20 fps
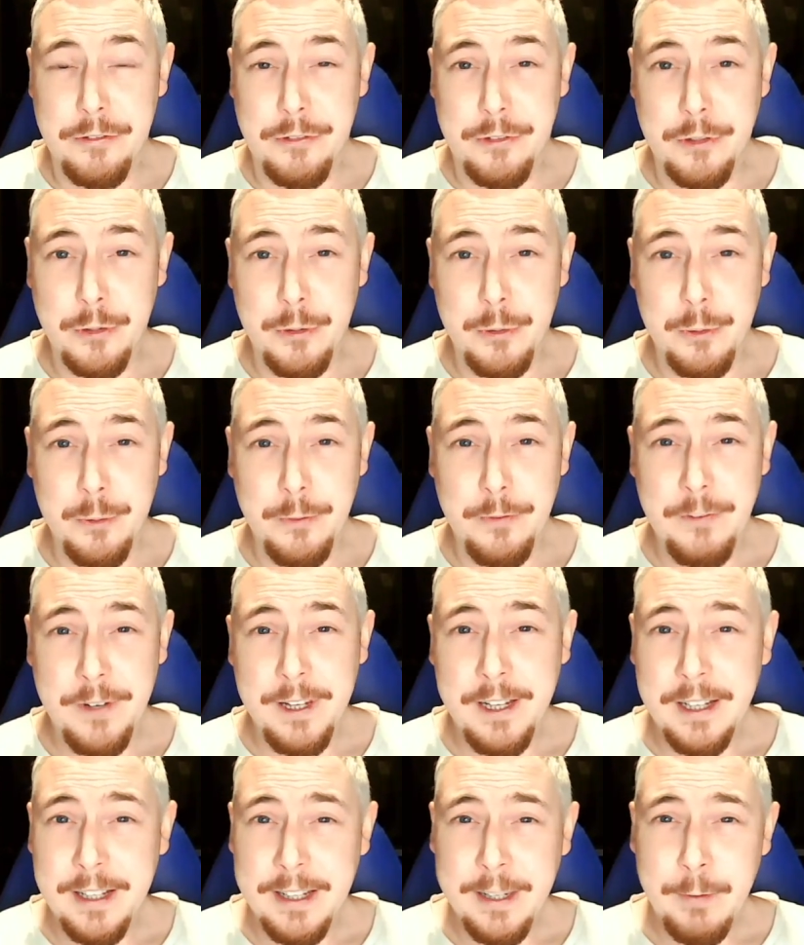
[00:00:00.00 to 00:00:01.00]
do
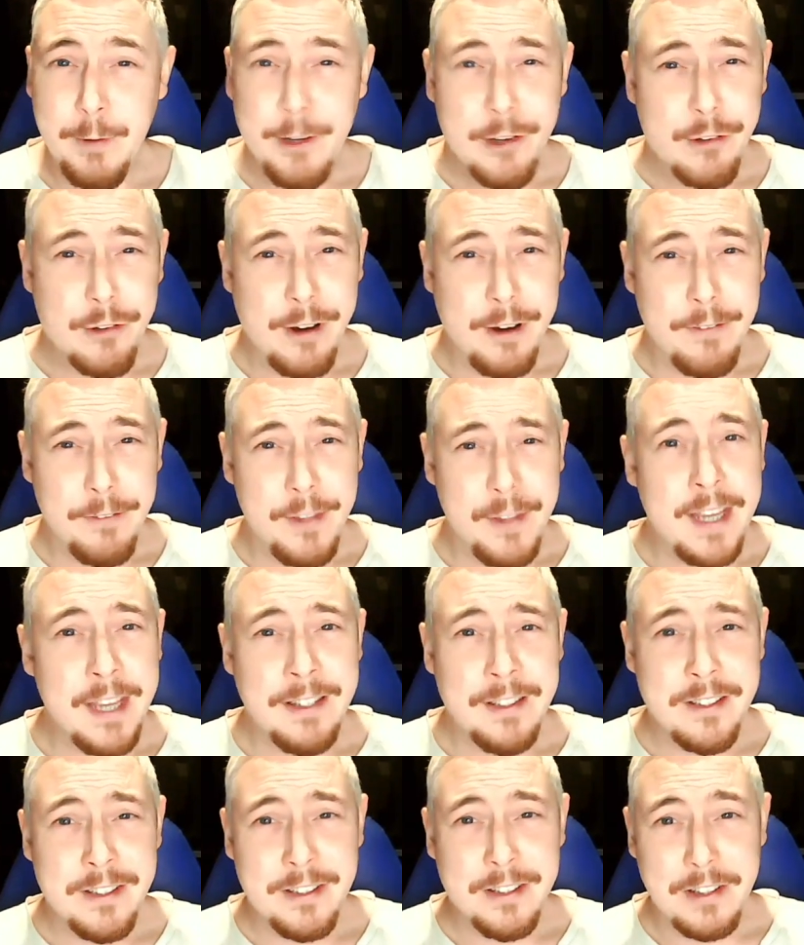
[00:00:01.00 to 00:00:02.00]
vegan witchcraft
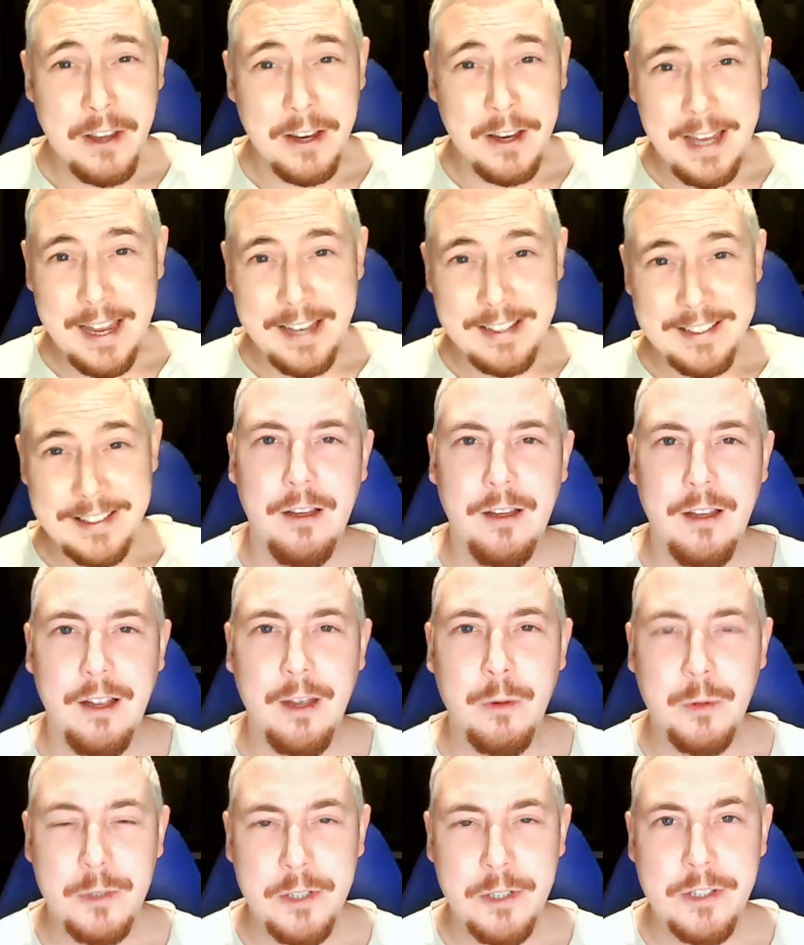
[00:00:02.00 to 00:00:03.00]
things, I guess.
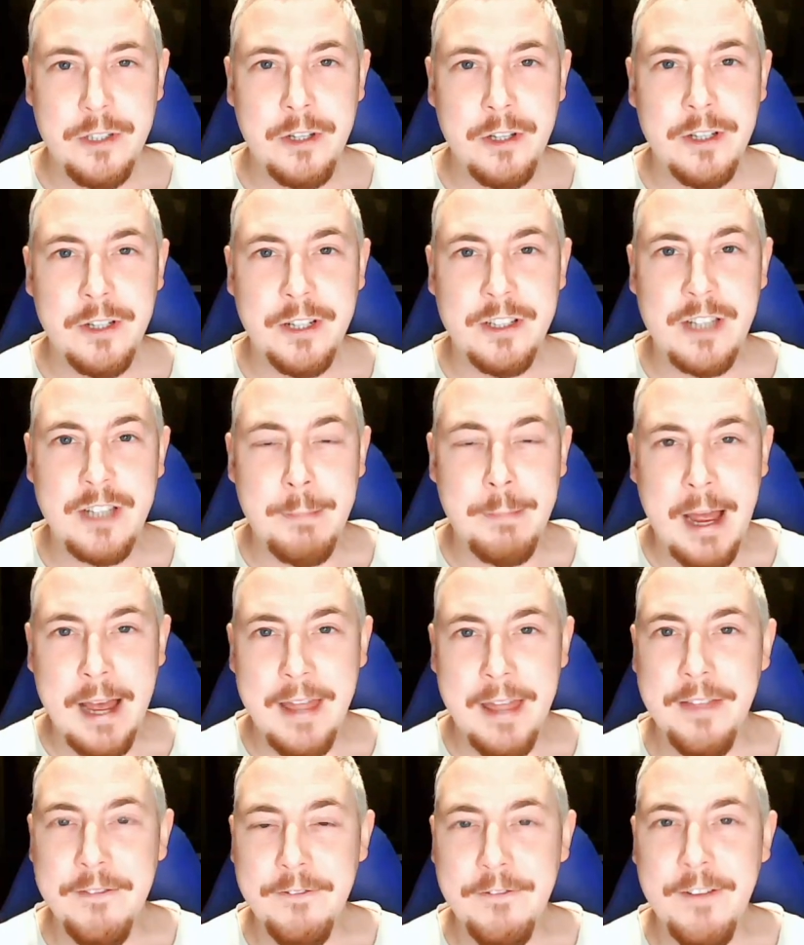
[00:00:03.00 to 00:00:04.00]
I wanted to start it because I'm
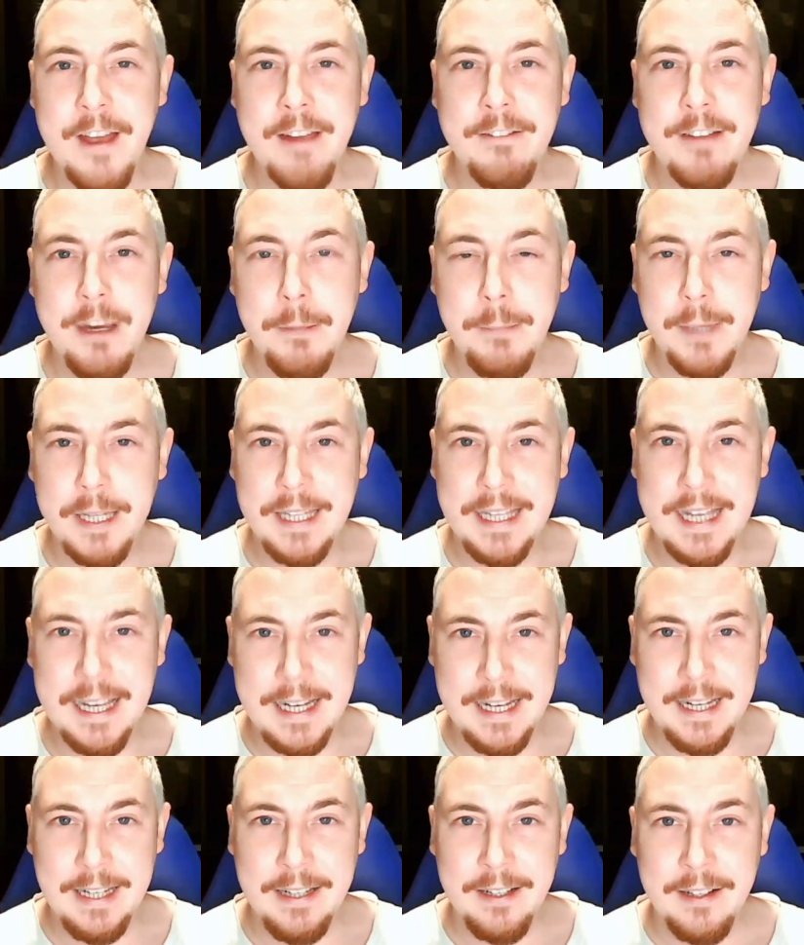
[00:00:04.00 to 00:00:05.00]
at the very
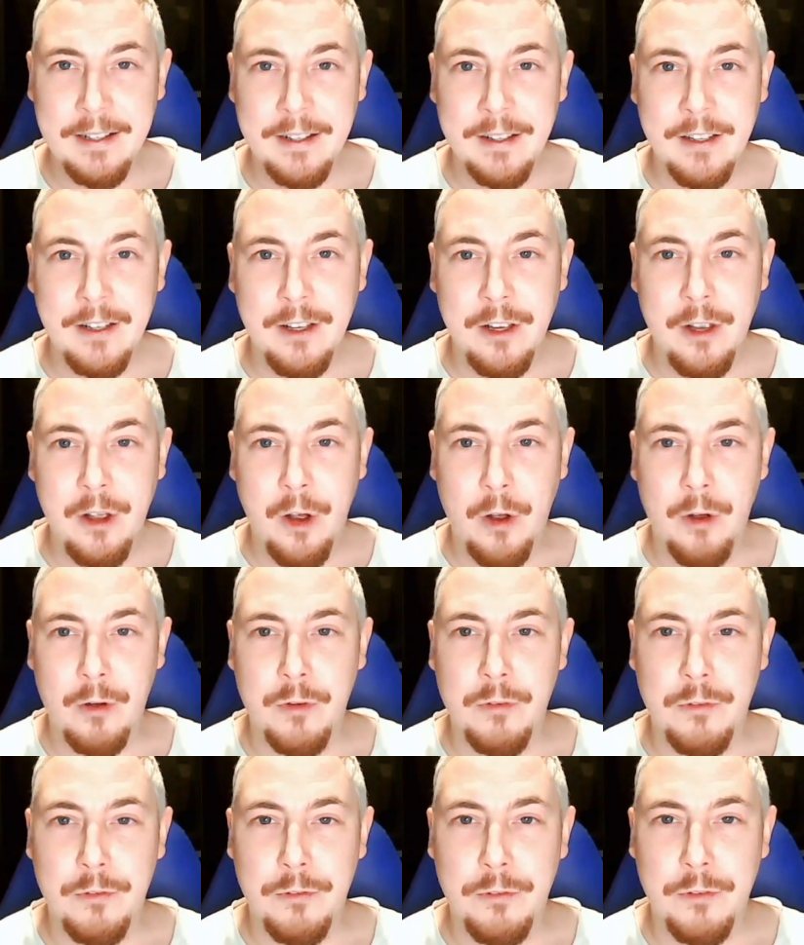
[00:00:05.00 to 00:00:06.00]
beginning
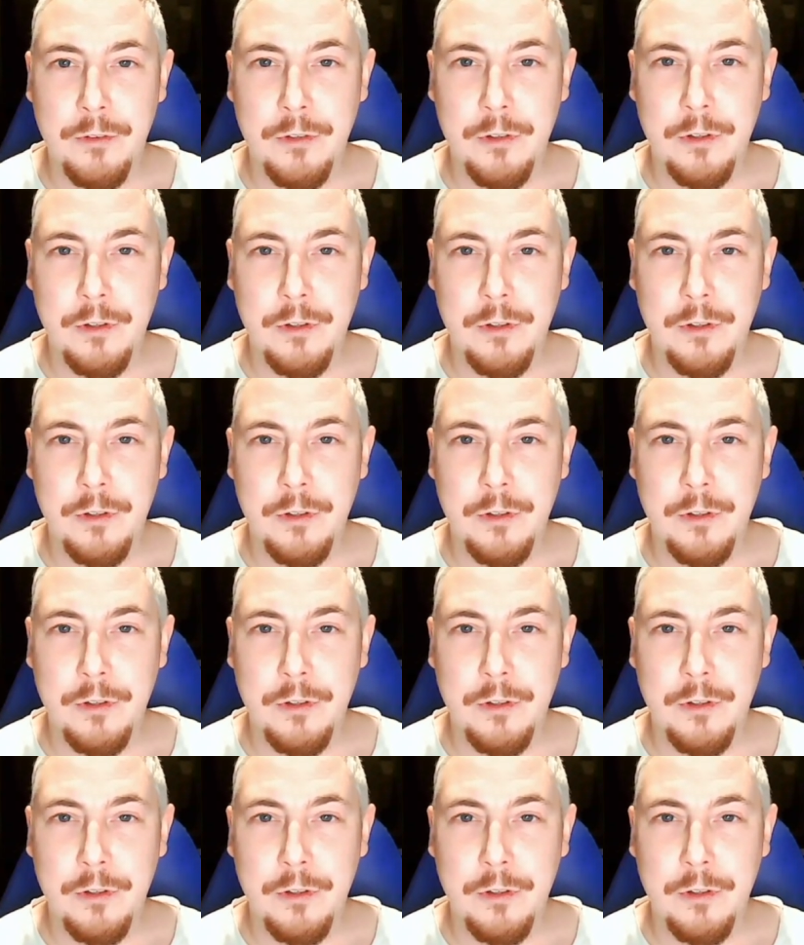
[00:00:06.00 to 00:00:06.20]
of